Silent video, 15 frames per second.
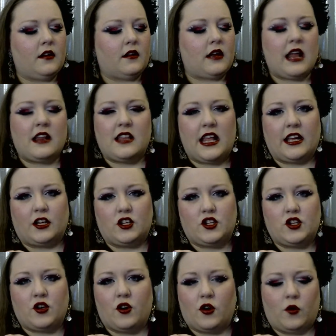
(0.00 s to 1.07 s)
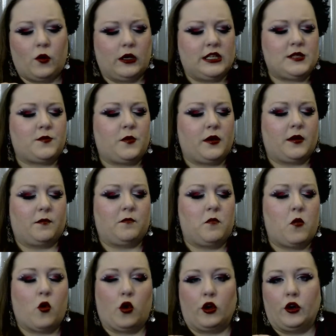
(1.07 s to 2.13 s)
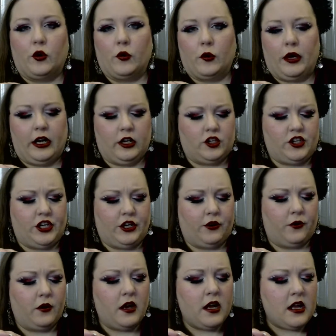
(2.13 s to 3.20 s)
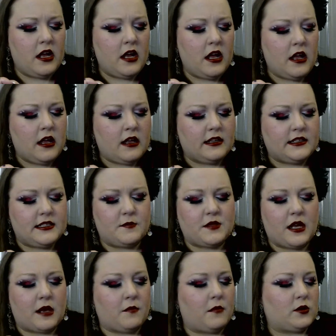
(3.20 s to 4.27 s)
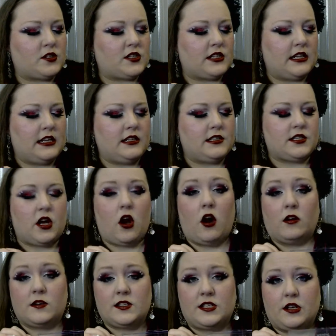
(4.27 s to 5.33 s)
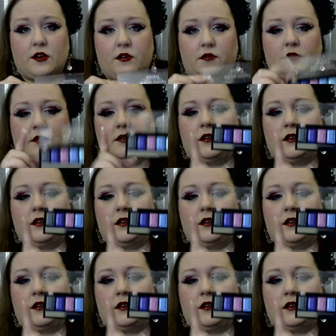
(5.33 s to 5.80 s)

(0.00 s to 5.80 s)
Kind of like a turquoise with a more greenish hue. Seems like most of these also